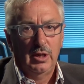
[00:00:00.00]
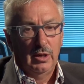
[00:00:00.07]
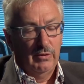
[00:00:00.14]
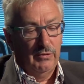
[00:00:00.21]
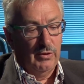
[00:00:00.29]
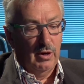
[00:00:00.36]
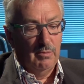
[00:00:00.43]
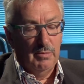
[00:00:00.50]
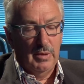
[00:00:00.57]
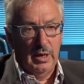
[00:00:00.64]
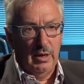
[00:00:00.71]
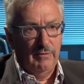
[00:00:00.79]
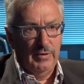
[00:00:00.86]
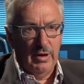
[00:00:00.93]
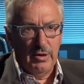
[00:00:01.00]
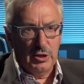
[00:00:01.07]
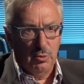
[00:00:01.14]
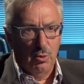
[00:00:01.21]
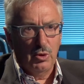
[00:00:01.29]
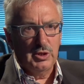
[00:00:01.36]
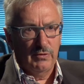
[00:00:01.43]
from various
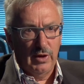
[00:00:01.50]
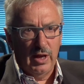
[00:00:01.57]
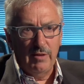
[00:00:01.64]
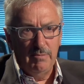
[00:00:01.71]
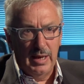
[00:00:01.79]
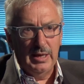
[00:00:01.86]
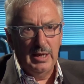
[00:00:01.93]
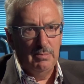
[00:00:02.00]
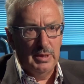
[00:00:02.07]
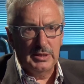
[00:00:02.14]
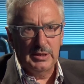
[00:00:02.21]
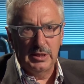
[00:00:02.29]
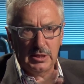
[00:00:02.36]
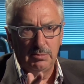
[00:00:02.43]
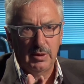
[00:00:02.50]
walks of life, mainly business,